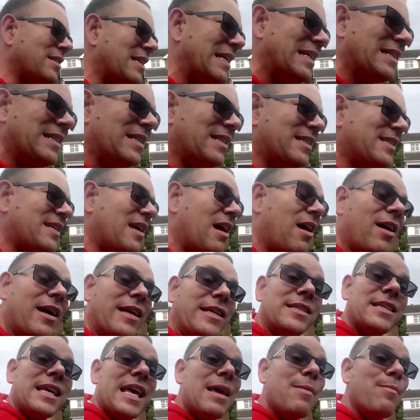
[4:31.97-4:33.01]
in
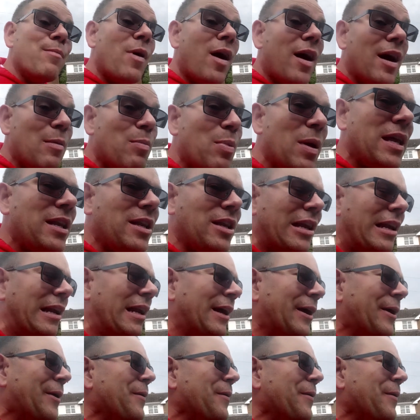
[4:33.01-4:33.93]
disguise, in my opinion.